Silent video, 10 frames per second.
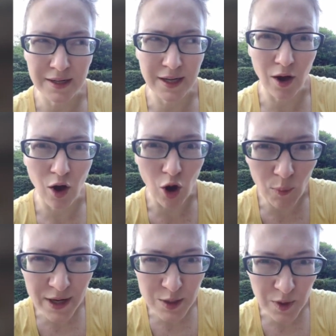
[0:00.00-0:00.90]
He
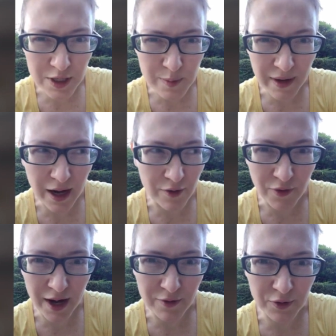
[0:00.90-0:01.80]
always works Monday to
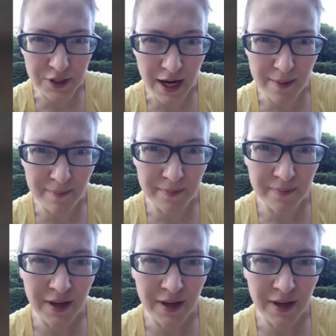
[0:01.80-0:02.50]
Friday full time.